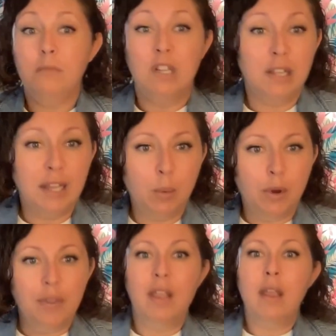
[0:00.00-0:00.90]
click
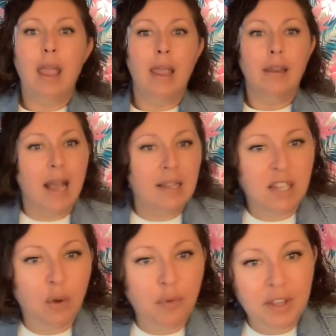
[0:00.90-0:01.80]
worthy and
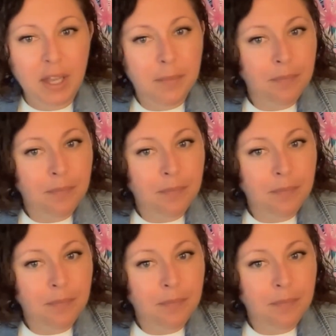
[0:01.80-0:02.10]
SEO friendly.